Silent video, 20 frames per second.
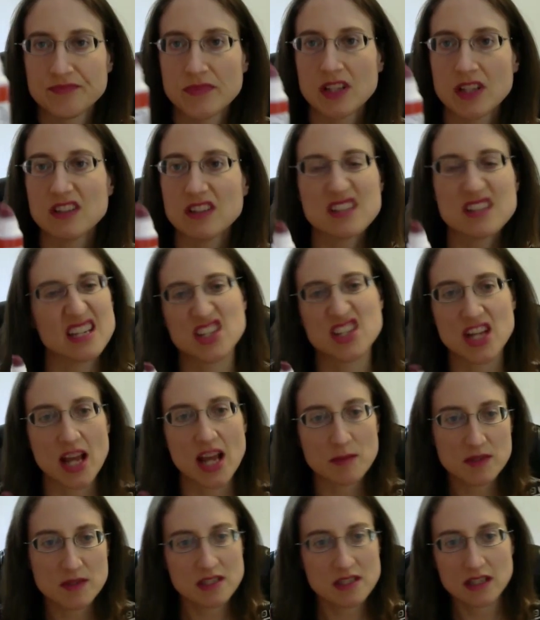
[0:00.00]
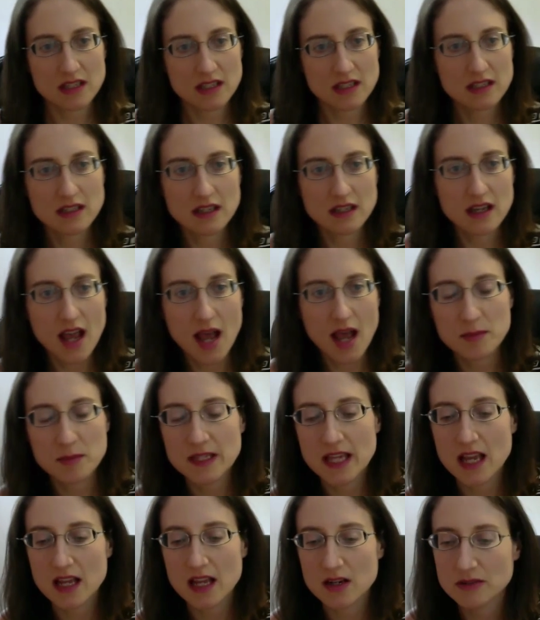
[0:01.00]
looks like a chapstick
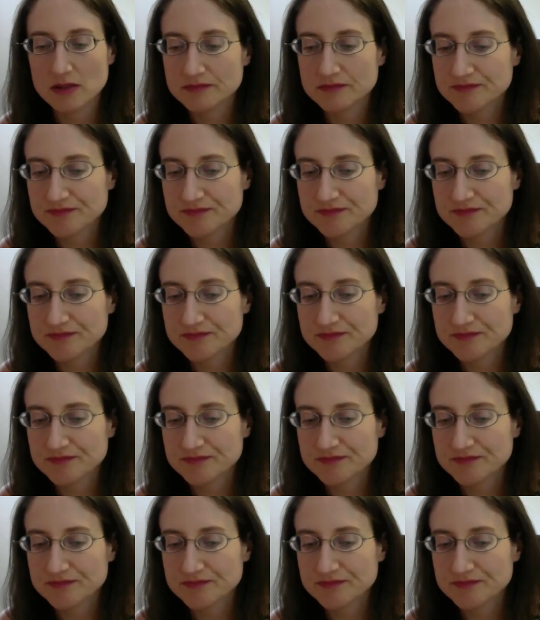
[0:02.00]
applicator,